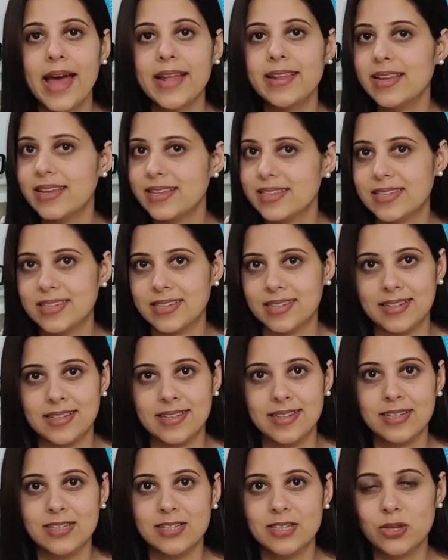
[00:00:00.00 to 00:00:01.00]
and that's it.
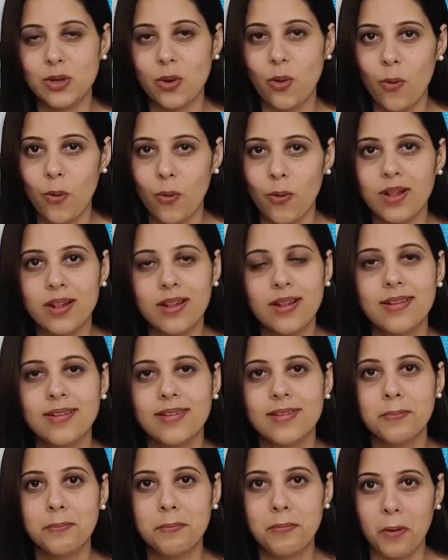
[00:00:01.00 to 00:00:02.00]
That's all
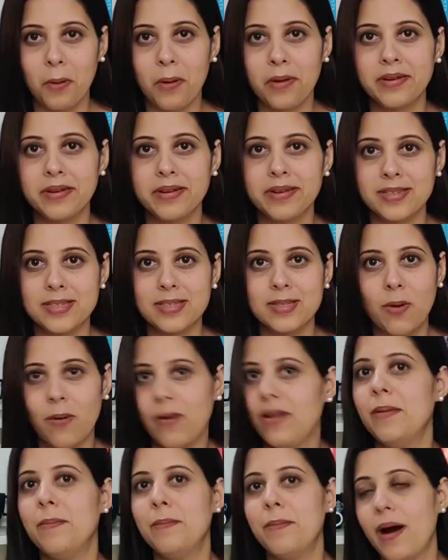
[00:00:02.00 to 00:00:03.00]
the plot is
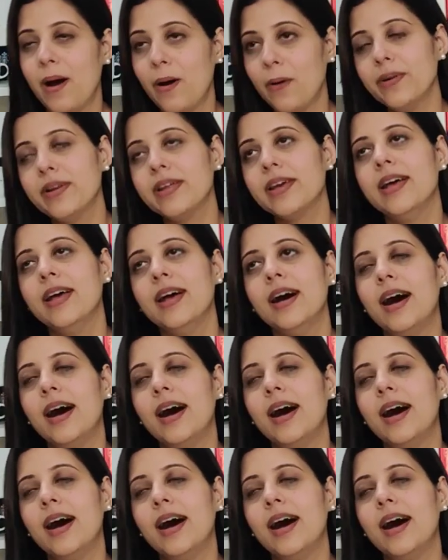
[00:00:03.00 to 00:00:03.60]
all about.